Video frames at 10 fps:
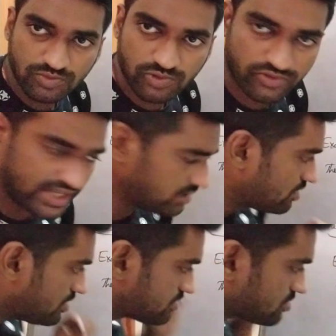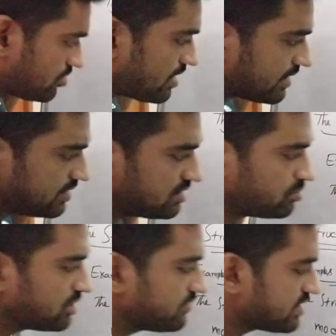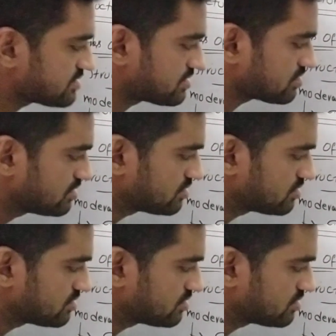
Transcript: Fine. So again input devices.